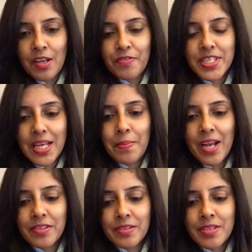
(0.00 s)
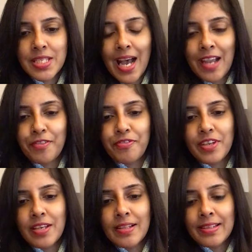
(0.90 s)
For some others, I
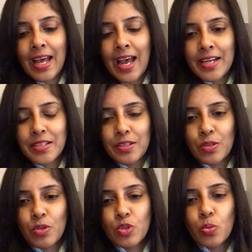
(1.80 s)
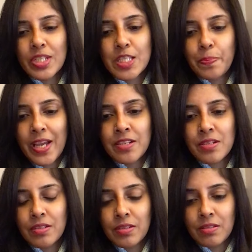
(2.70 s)
feel that you know you will spend
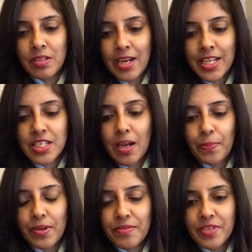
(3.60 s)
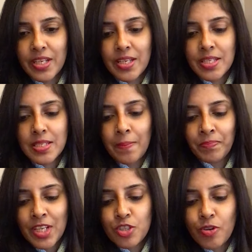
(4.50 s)
the next couple of days
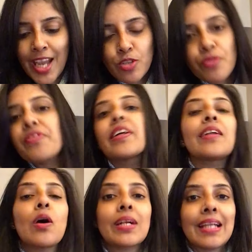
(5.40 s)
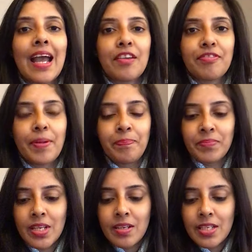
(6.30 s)
trying to figure out life
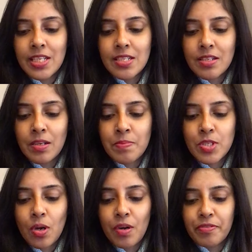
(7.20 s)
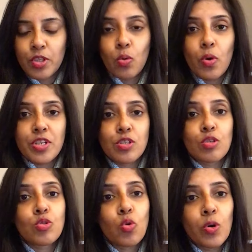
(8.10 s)
in terms of you know what is your
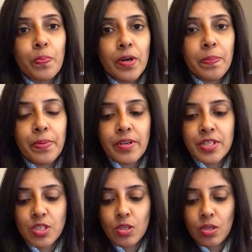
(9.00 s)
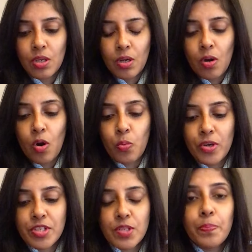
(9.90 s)
sole purpose or
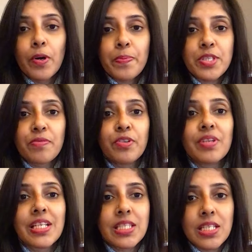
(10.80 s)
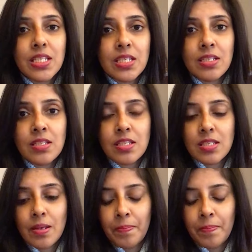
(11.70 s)
what is the purpose of your existence,